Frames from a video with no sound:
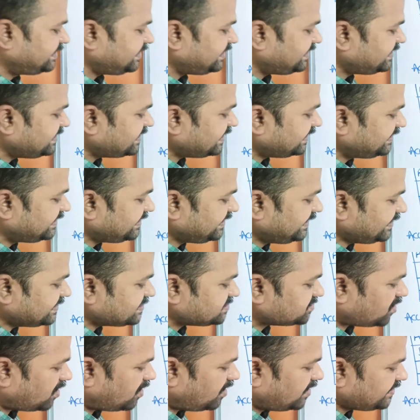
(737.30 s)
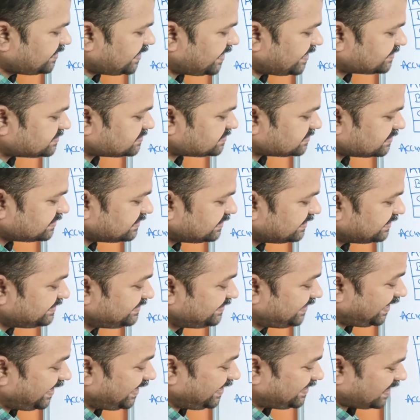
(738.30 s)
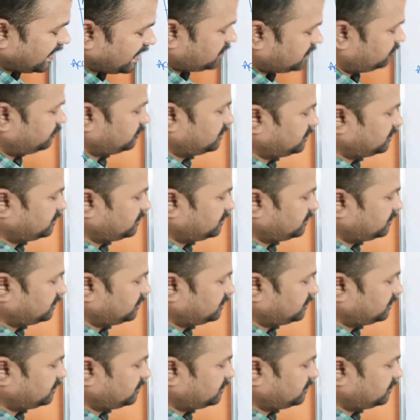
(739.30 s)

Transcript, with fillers: D is called as data.